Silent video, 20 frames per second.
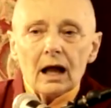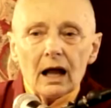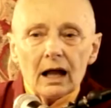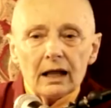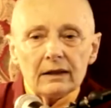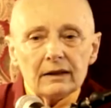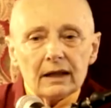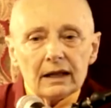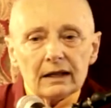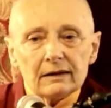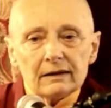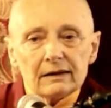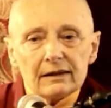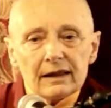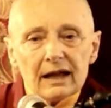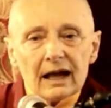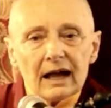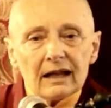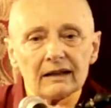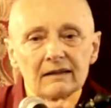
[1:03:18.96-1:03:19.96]
And then
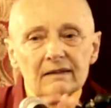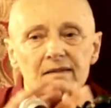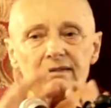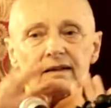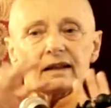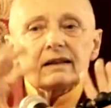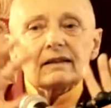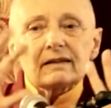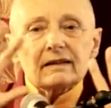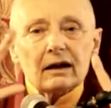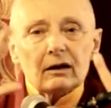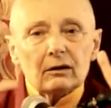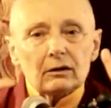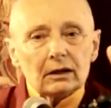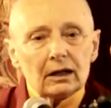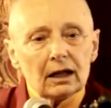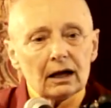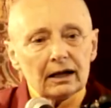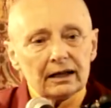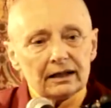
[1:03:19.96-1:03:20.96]
that sends
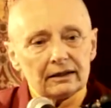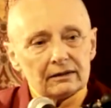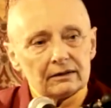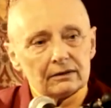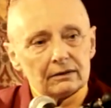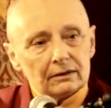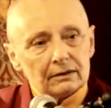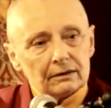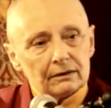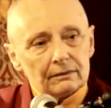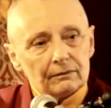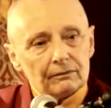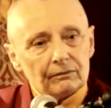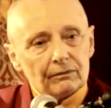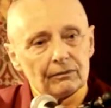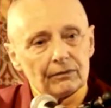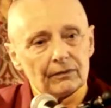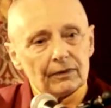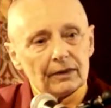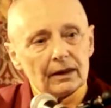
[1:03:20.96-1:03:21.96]
out light.
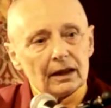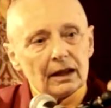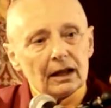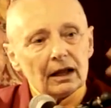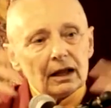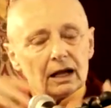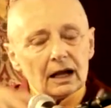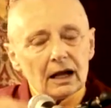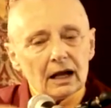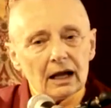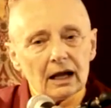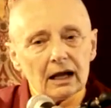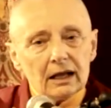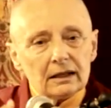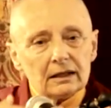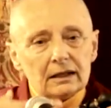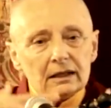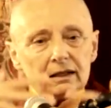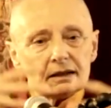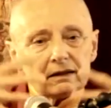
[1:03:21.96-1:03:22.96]

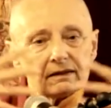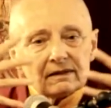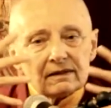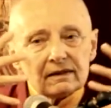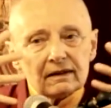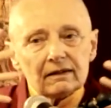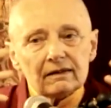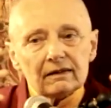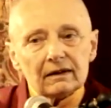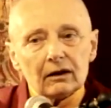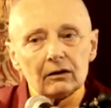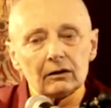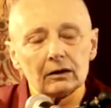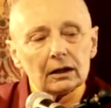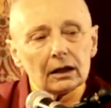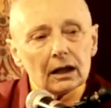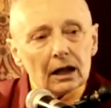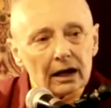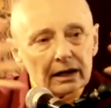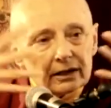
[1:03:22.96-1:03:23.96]
And it sends
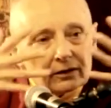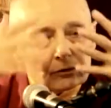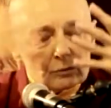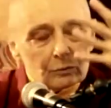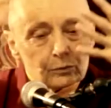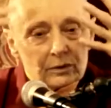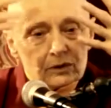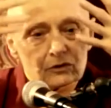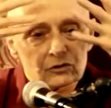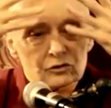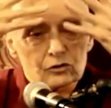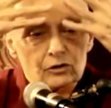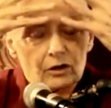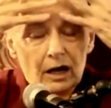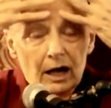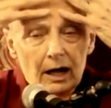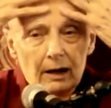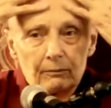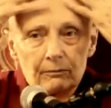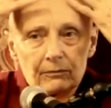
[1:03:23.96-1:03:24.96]
out light which
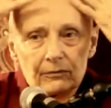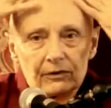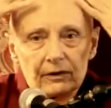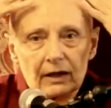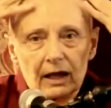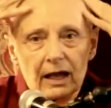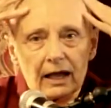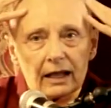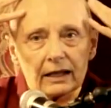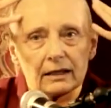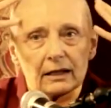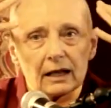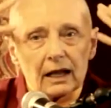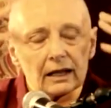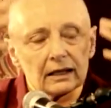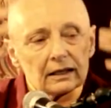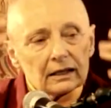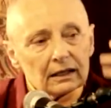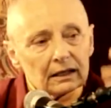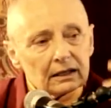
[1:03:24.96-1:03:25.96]
comes
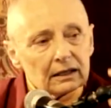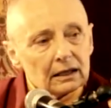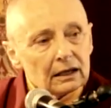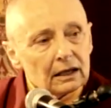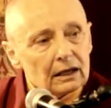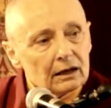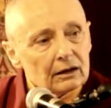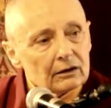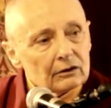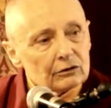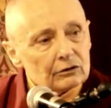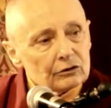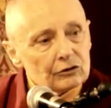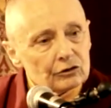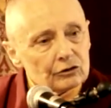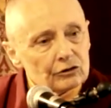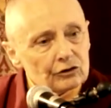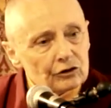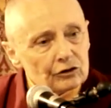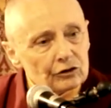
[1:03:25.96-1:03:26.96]
and
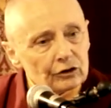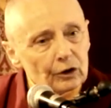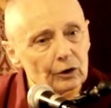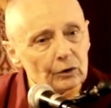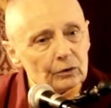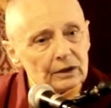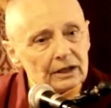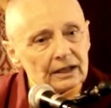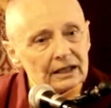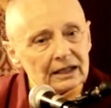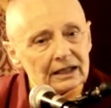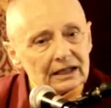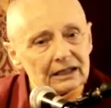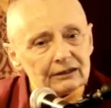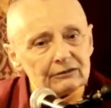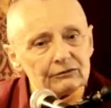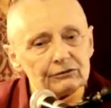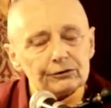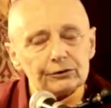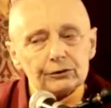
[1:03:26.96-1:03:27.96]
slowly
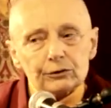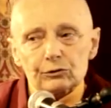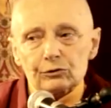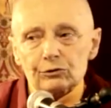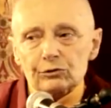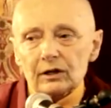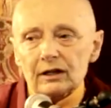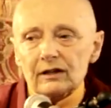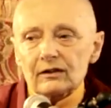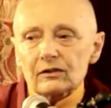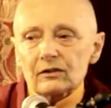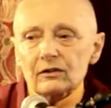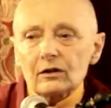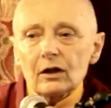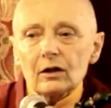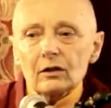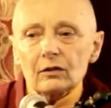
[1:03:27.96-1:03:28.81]
infiltrates